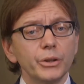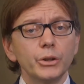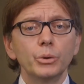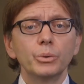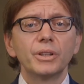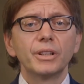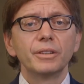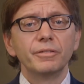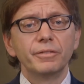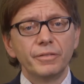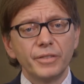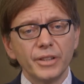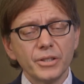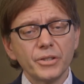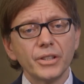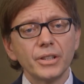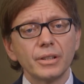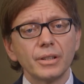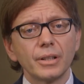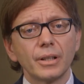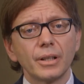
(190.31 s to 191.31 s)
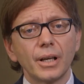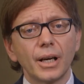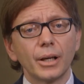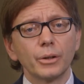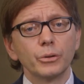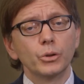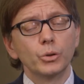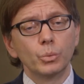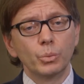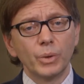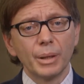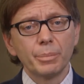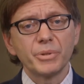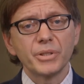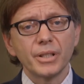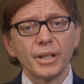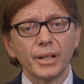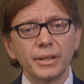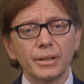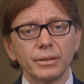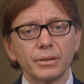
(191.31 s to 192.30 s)
you can visit our new
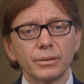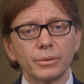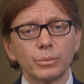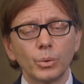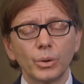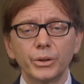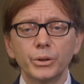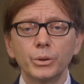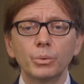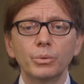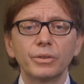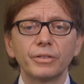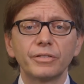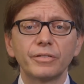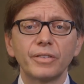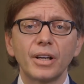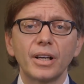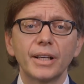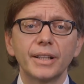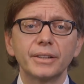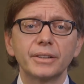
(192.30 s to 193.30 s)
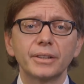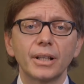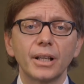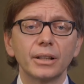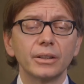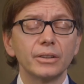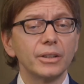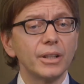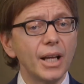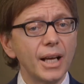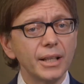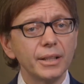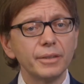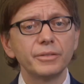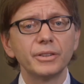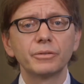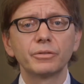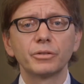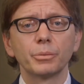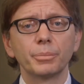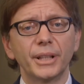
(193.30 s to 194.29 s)
website where you will find a lot of
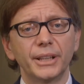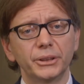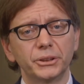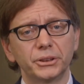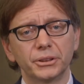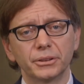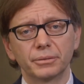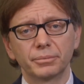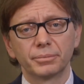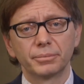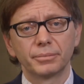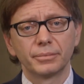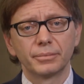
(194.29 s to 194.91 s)
information